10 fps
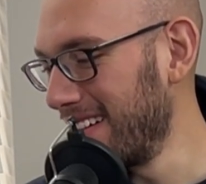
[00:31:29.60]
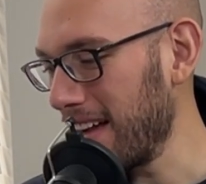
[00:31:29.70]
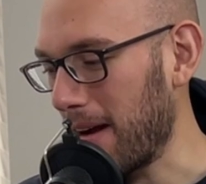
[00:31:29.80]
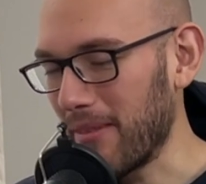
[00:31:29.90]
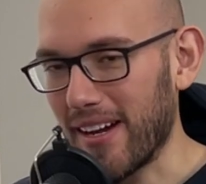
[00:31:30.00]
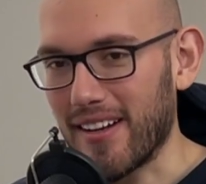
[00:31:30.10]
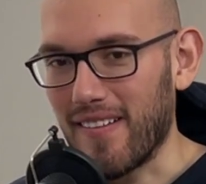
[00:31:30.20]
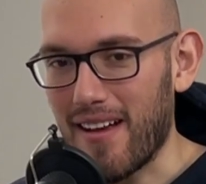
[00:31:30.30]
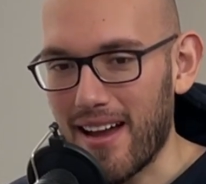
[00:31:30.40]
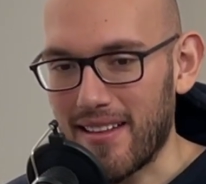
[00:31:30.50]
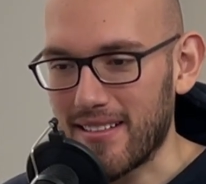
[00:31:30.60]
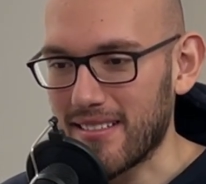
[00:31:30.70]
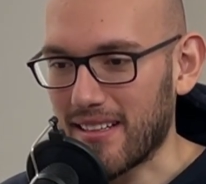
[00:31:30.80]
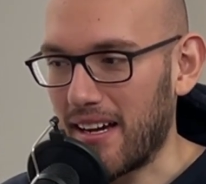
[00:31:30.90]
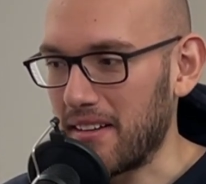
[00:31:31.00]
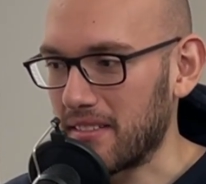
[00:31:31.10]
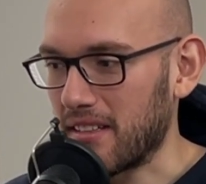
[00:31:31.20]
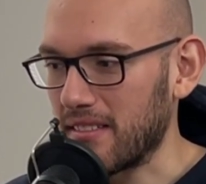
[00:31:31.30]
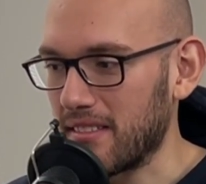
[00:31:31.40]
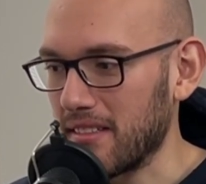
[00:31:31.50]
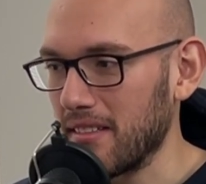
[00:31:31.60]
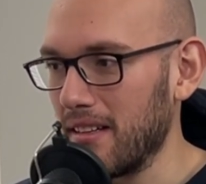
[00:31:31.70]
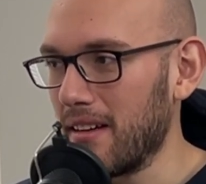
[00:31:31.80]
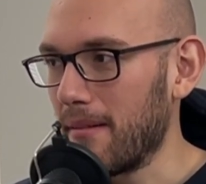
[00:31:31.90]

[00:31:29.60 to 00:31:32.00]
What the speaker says: I'm not gonna lie, and this is kind of disgusting.